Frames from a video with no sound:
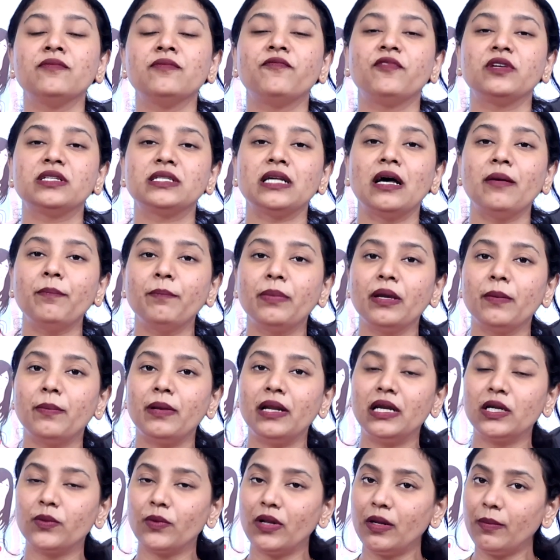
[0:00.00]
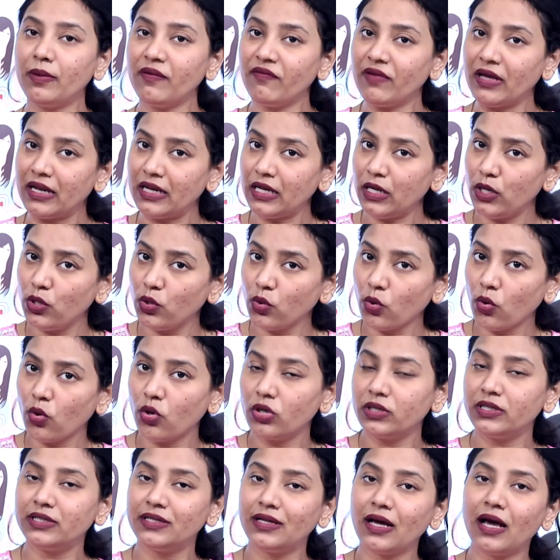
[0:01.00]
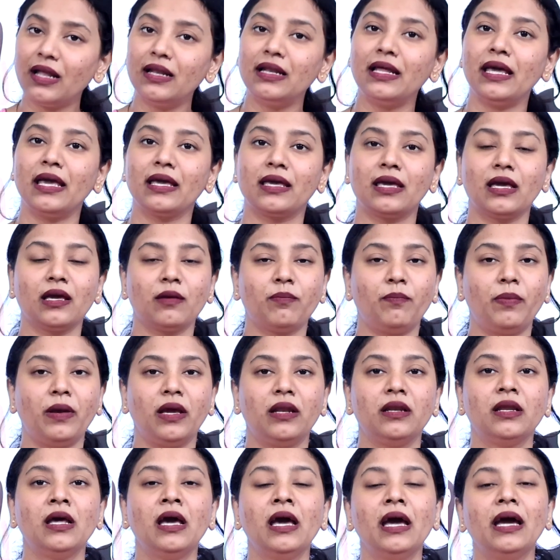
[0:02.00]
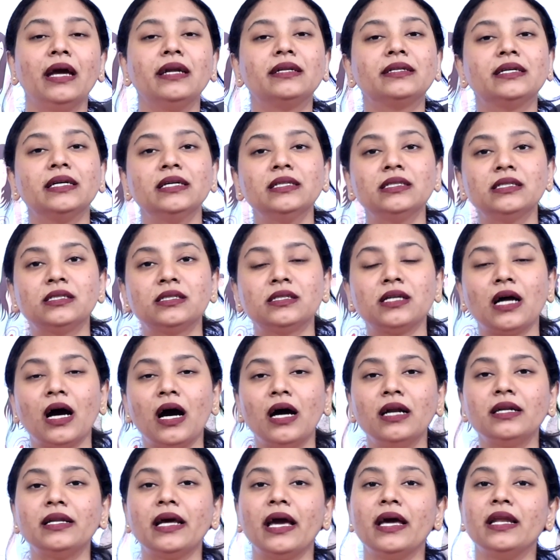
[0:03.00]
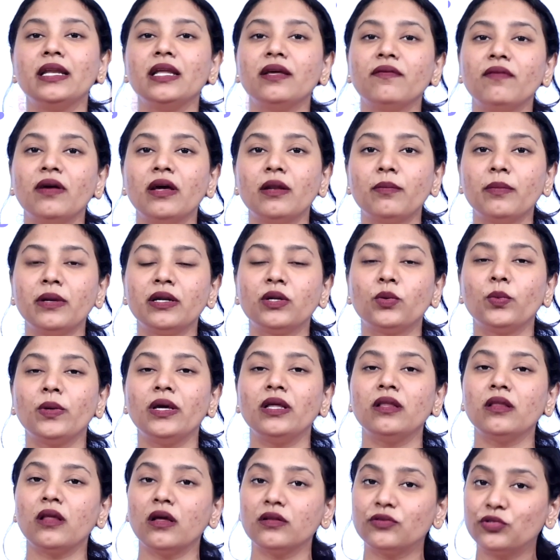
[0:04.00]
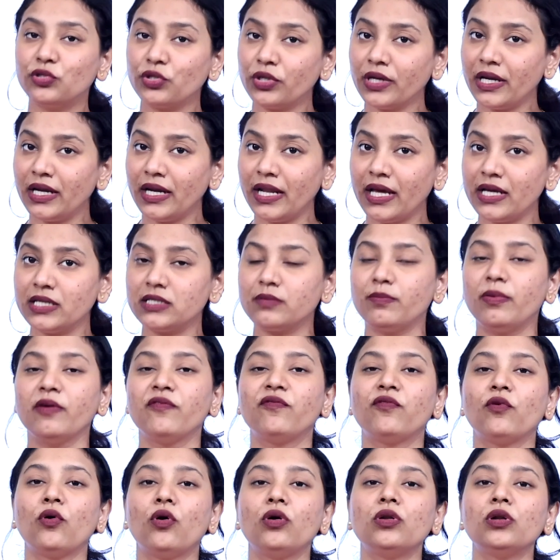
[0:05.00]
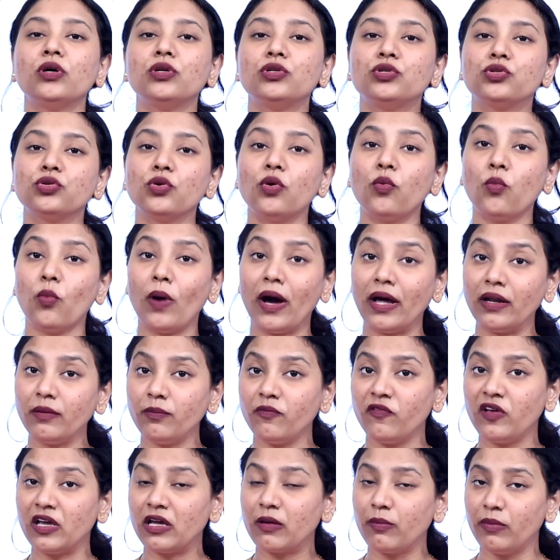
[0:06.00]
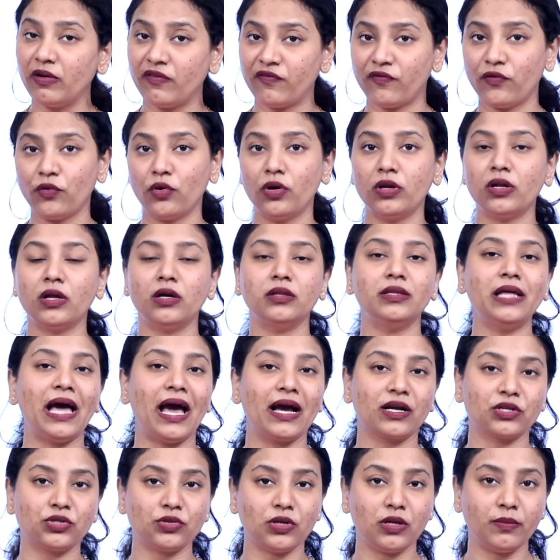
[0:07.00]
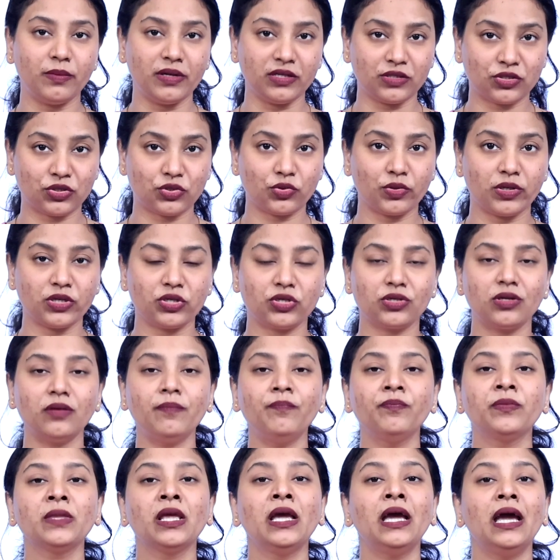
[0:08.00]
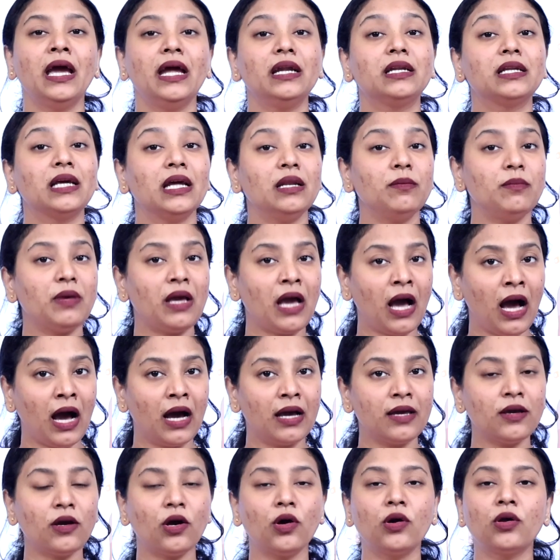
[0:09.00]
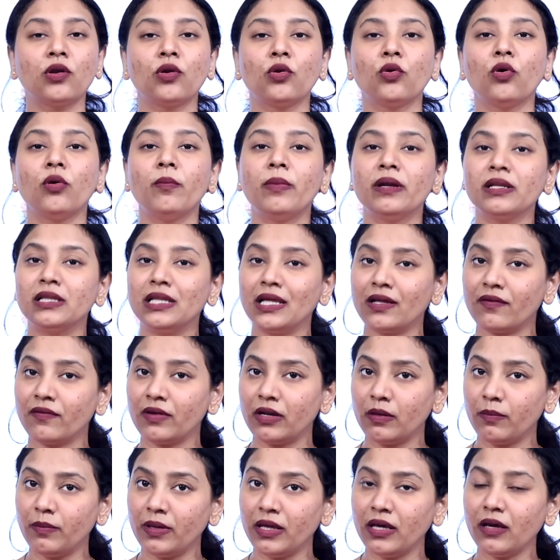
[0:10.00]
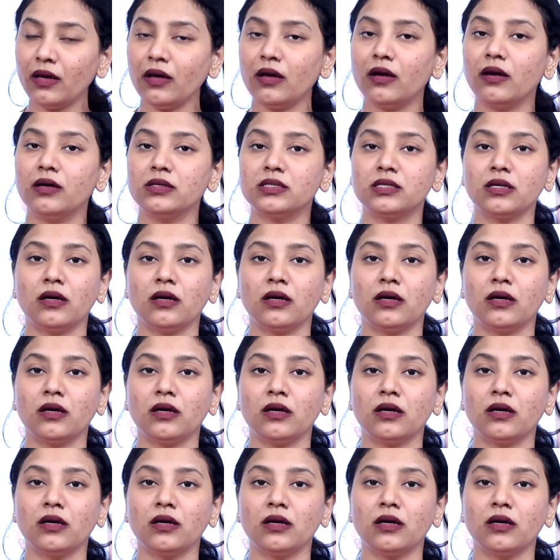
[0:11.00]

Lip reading: For some people, it will be very low, dull, aching pain. It can start anywhere between 3 days before to 1 week before the actual menstruation. It can be high or low, but there will be,